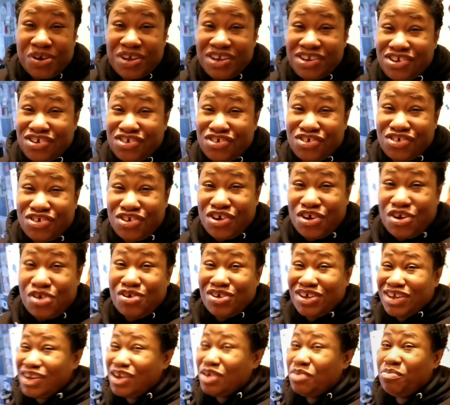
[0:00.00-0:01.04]
It's your
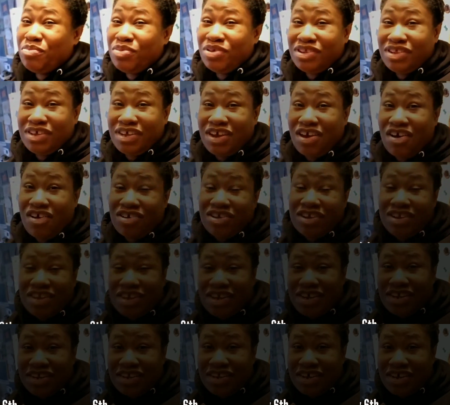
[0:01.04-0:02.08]
girl Kimberly
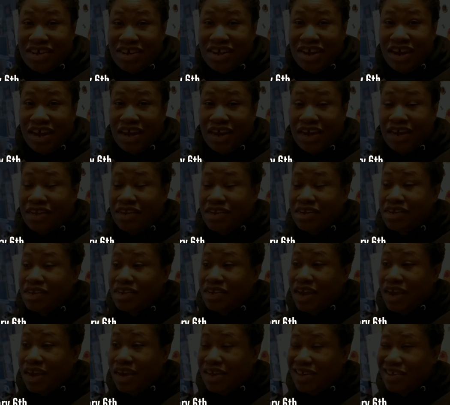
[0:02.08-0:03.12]
Arlynda, and
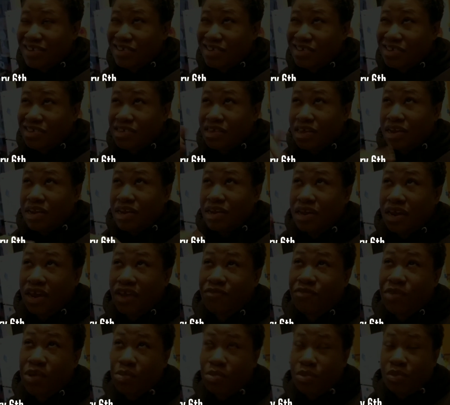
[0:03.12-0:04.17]
today is
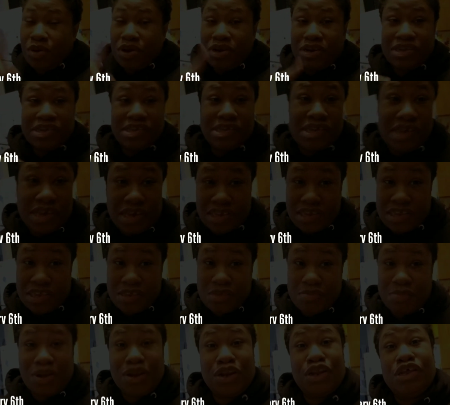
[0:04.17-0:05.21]
Sunday, February the sixth.
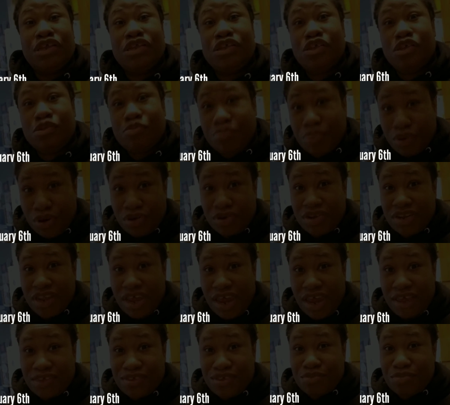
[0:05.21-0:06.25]
It's my niece's
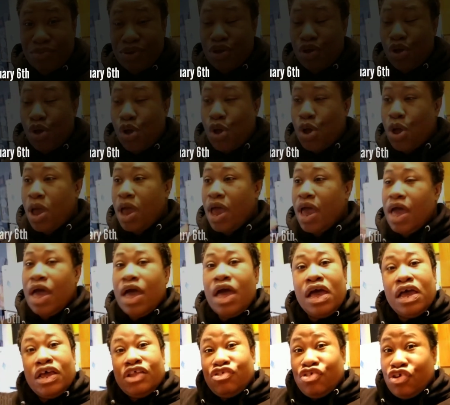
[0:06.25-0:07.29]
birthday, so we're gonna
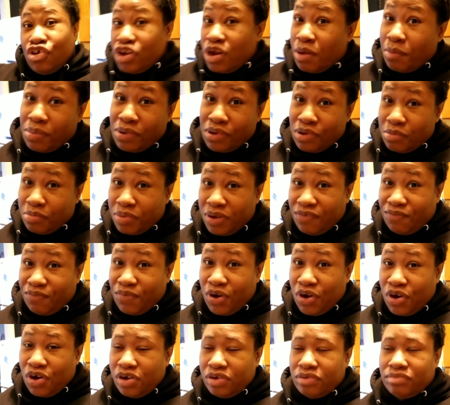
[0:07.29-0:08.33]
turn up a little bit for
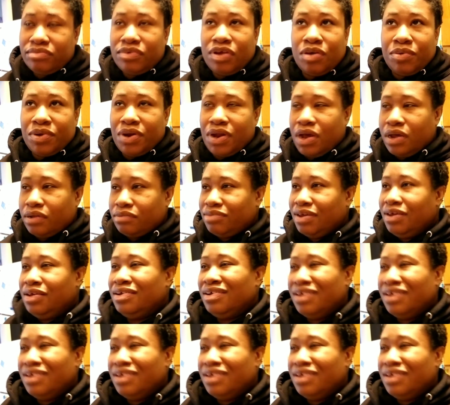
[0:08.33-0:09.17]
her. No, we're not.